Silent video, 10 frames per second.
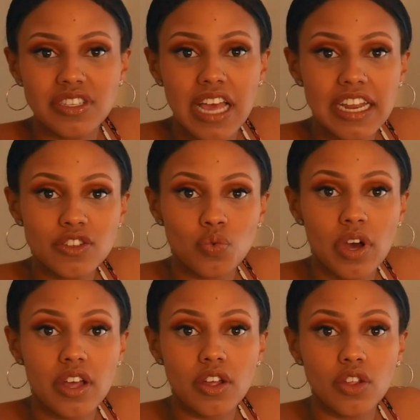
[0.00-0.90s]
That is
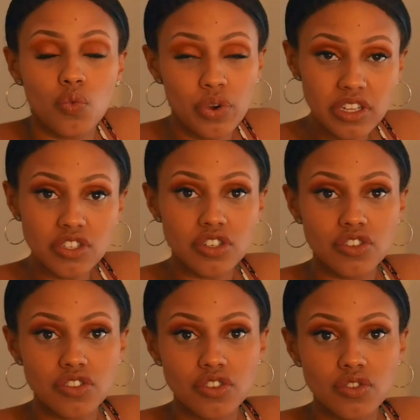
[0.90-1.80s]
what
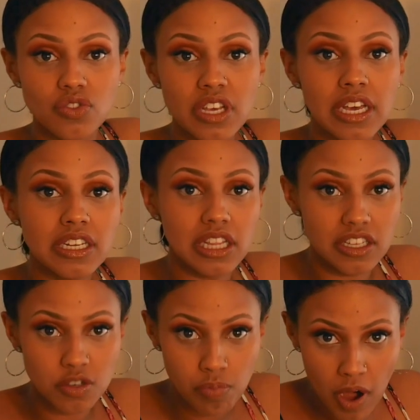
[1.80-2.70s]
realtors use to
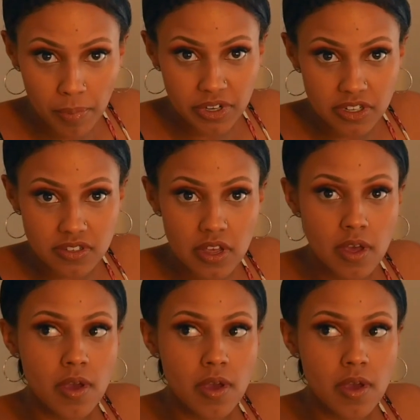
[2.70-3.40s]
list properties.